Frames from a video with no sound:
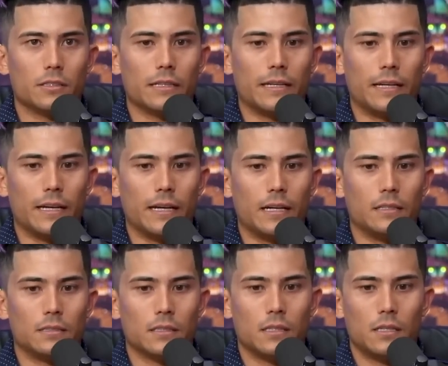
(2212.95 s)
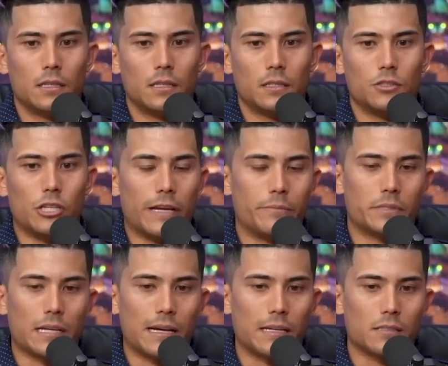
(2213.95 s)
And James
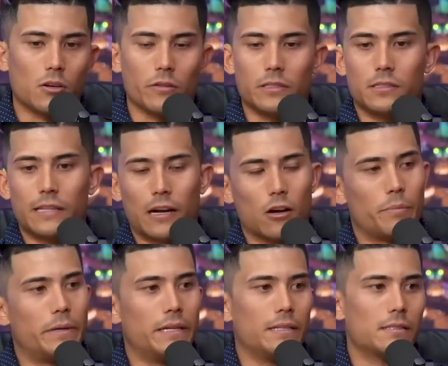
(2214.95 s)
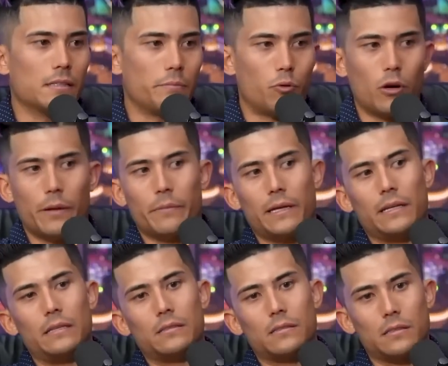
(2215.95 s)
has all these therapies and
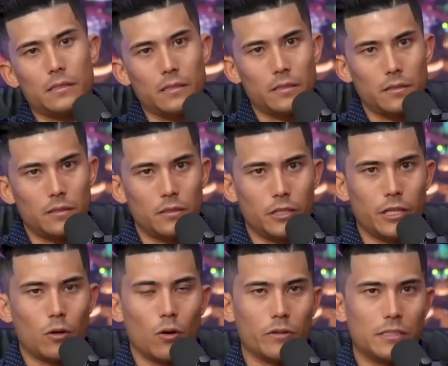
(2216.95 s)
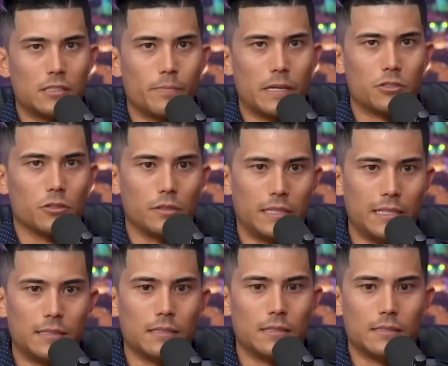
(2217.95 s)
appointments and, you know, all these special needs
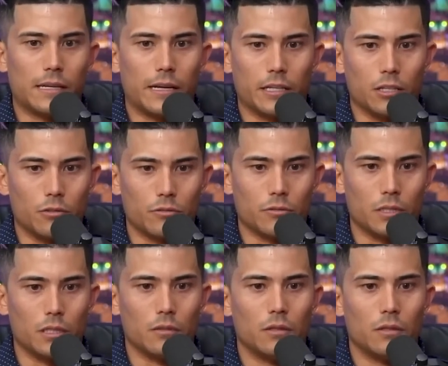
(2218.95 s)
that he's got to go through.